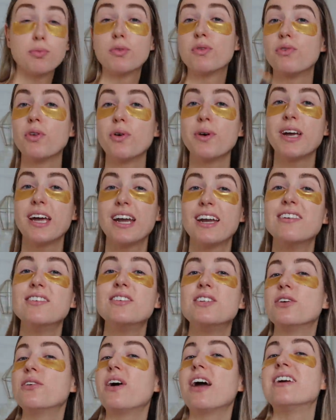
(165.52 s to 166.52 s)
before we get
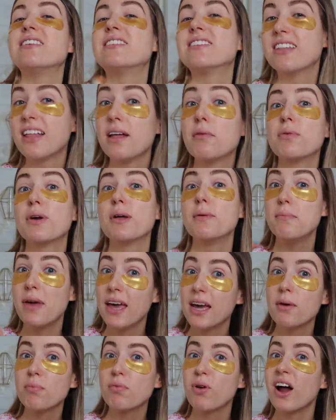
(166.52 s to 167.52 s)
into a celebrity
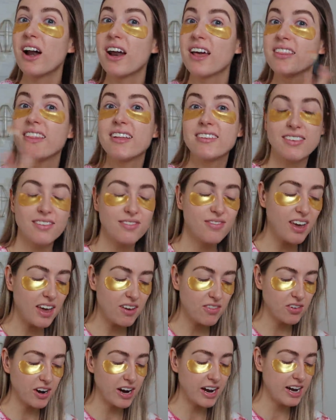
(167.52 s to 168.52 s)
makeup product that's a
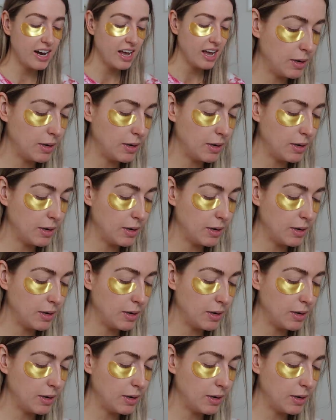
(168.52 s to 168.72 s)
favorite,